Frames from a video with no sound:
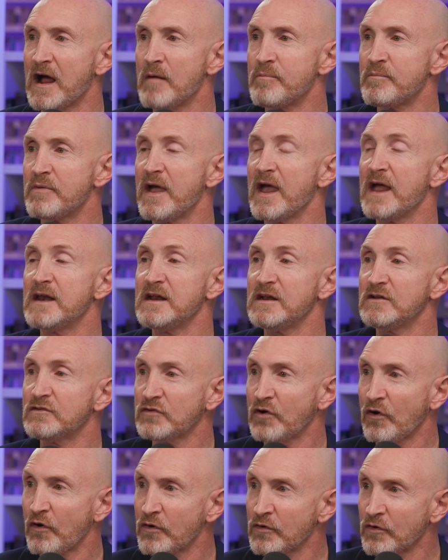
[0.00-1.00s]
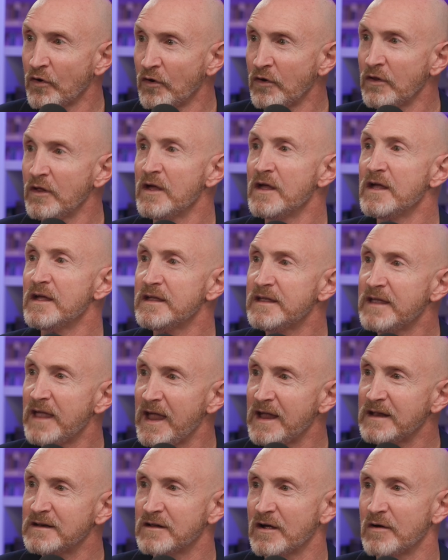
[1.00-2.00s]
up an eternal
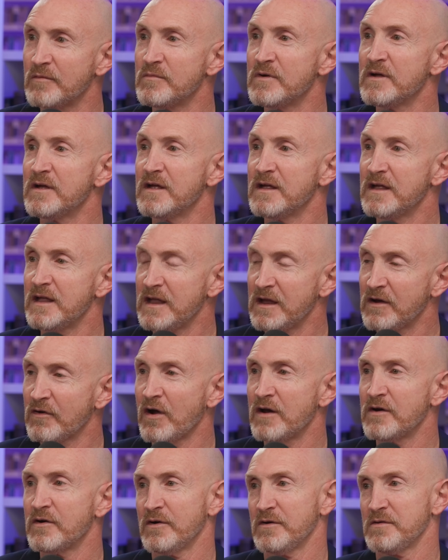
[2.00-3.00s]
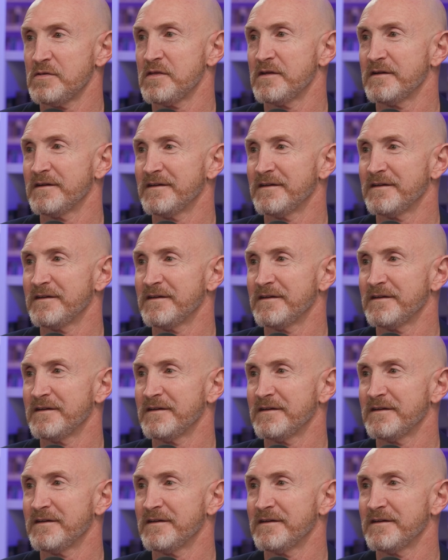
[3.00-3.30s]
kingdom here on earth.